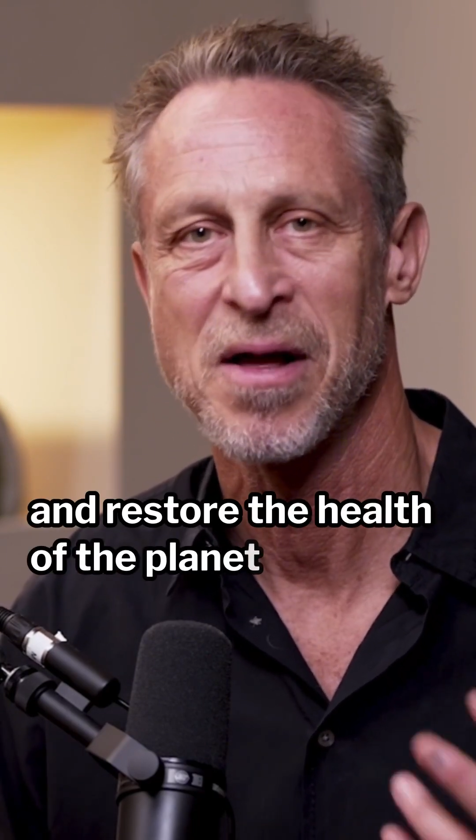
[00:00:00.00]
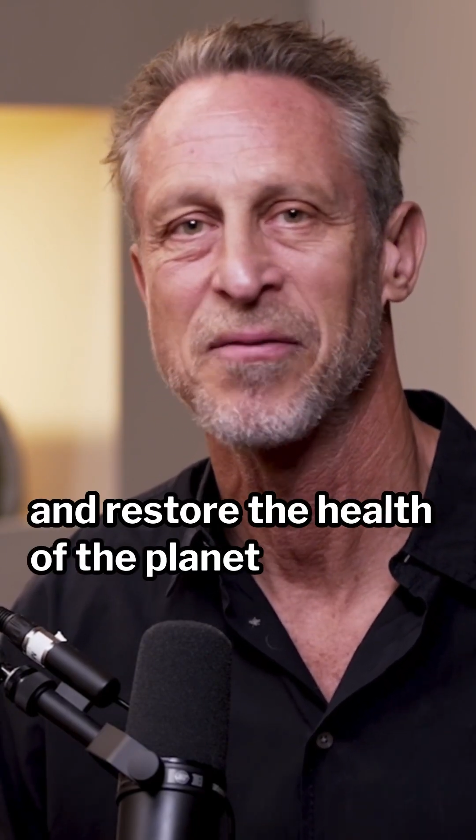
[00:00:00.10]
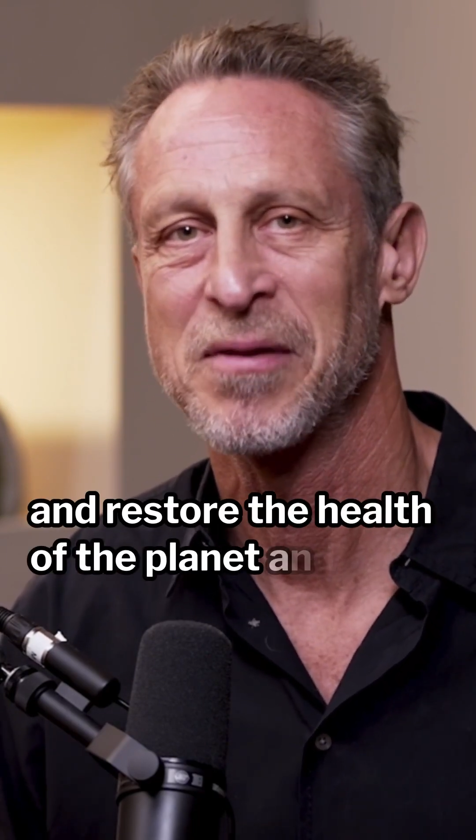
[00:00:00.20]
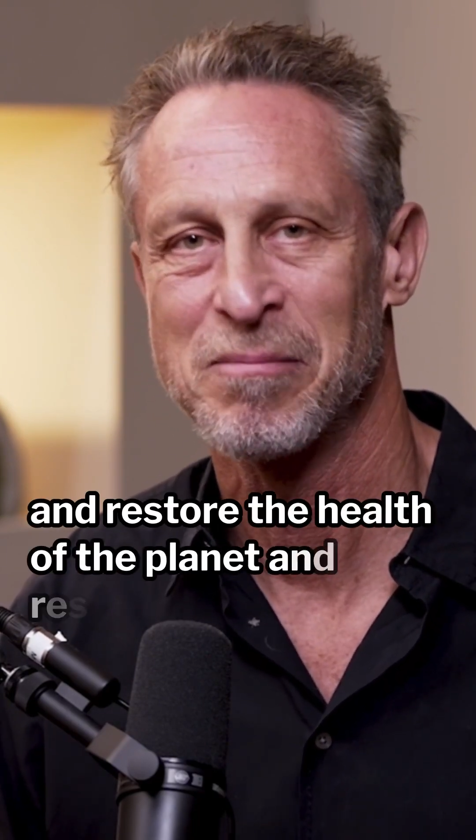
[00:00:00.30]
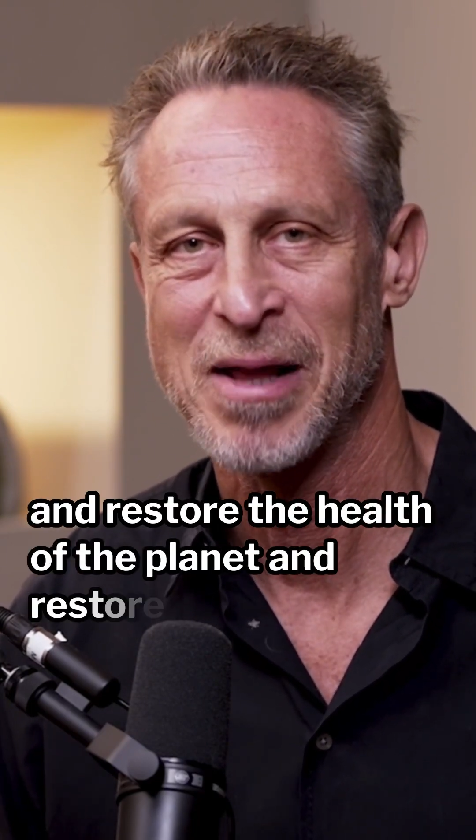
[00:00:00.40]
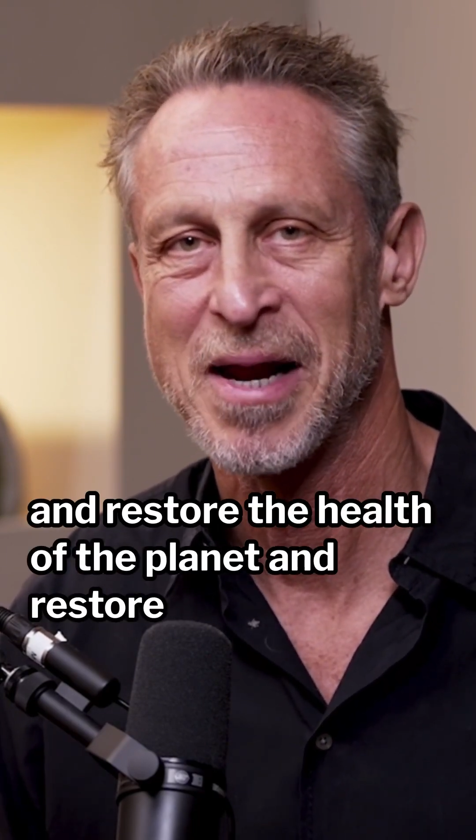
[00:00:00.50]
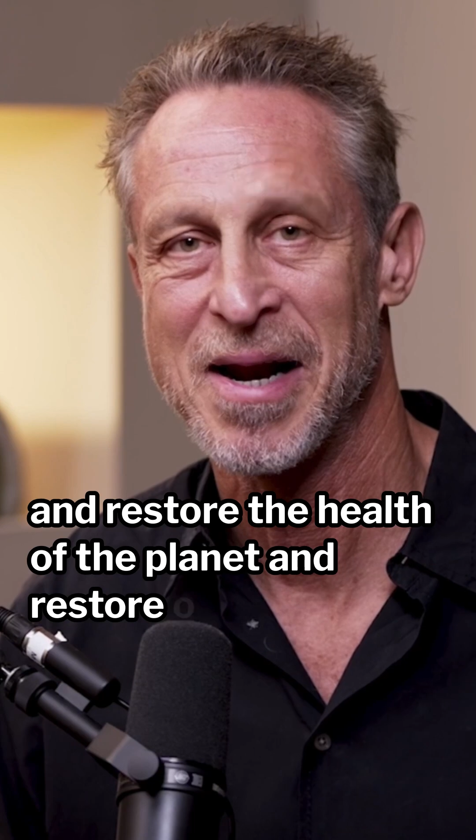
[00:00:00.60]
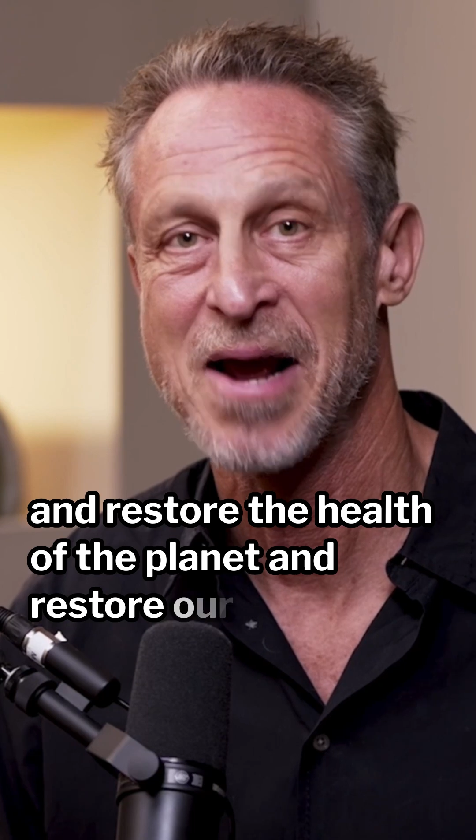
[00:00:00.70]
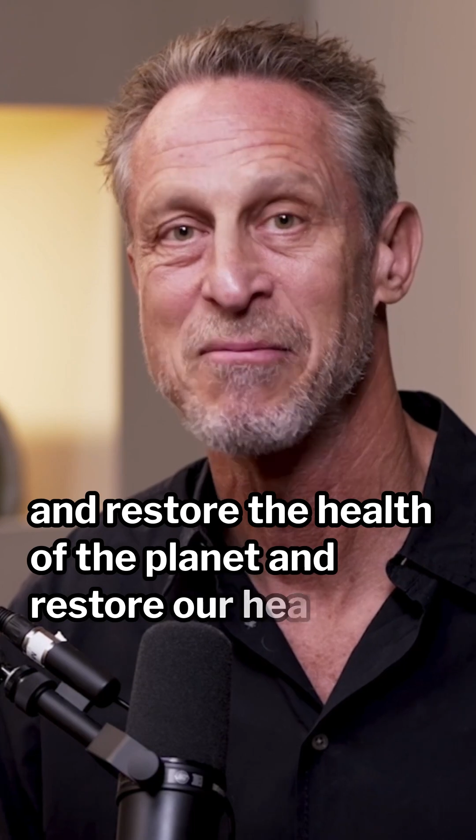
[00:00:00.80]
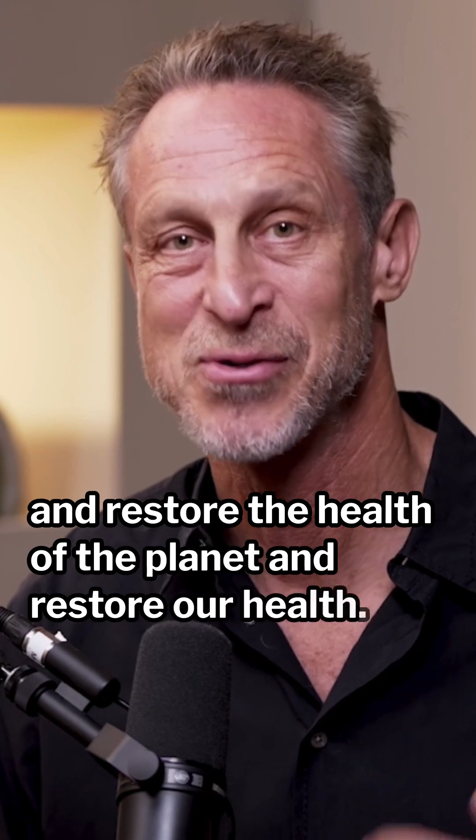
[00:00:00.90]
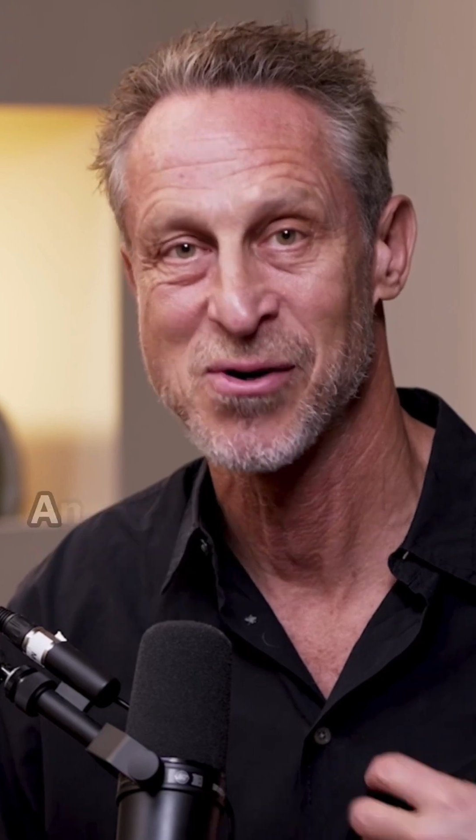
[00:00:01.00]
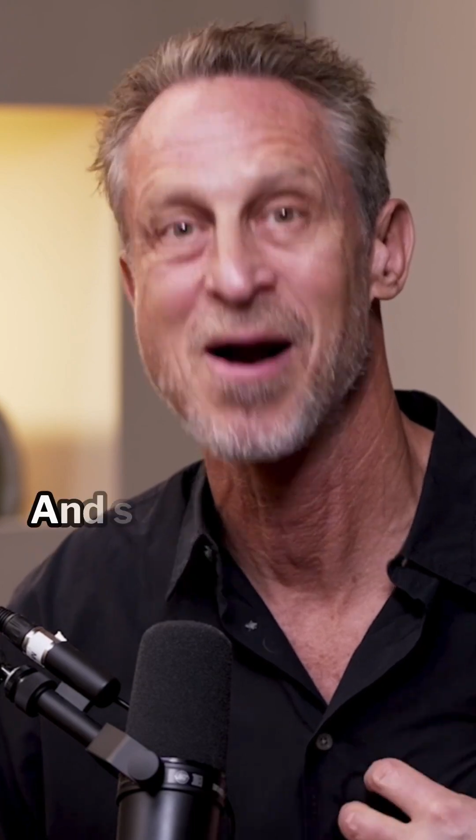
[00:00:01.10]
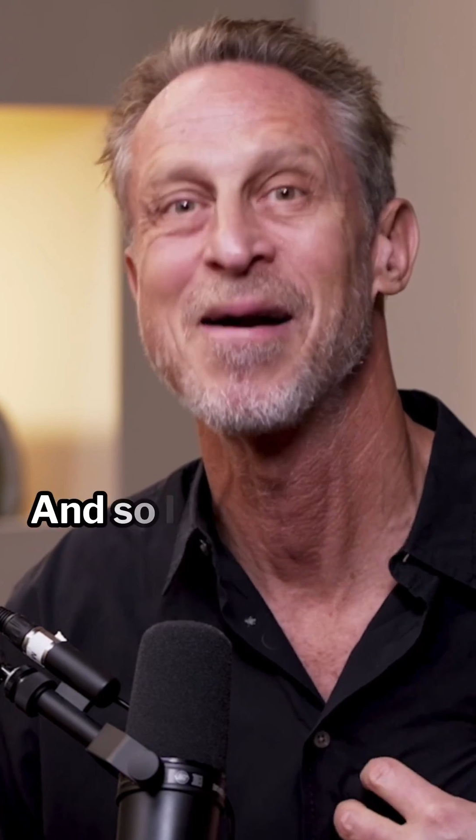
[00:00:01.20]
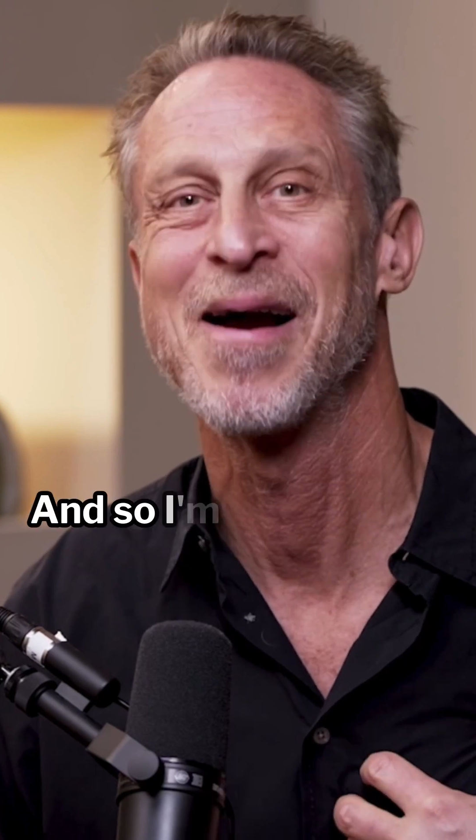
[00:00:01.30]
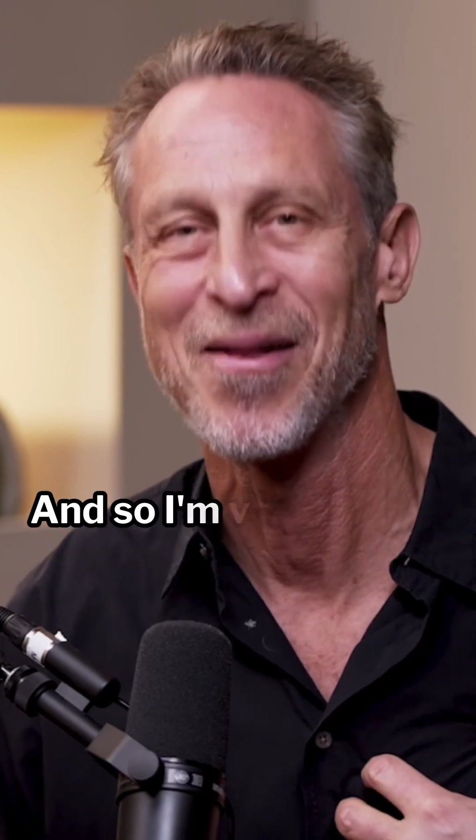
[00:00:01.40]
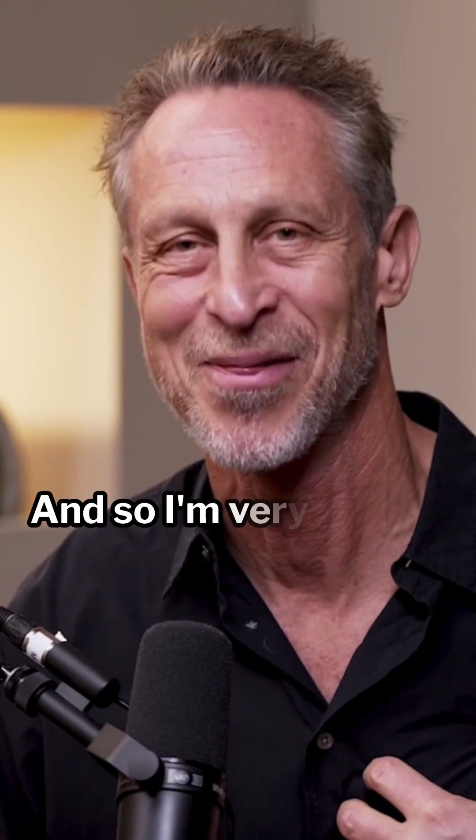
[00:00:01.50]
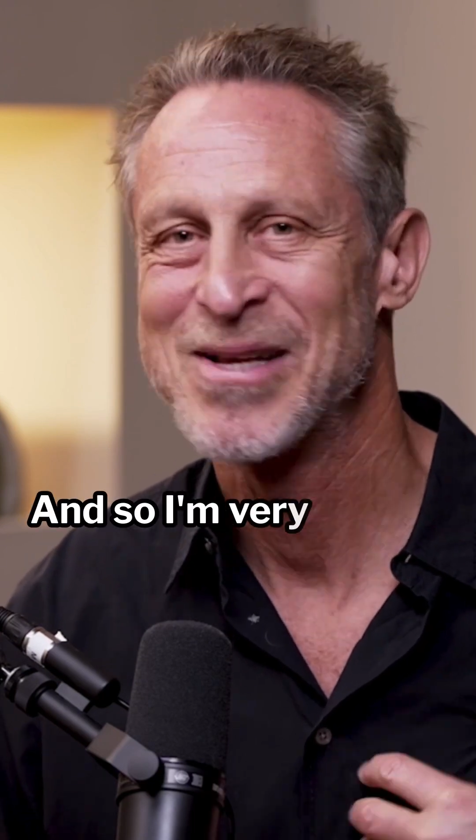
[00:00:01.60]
health of the planet and restore our health.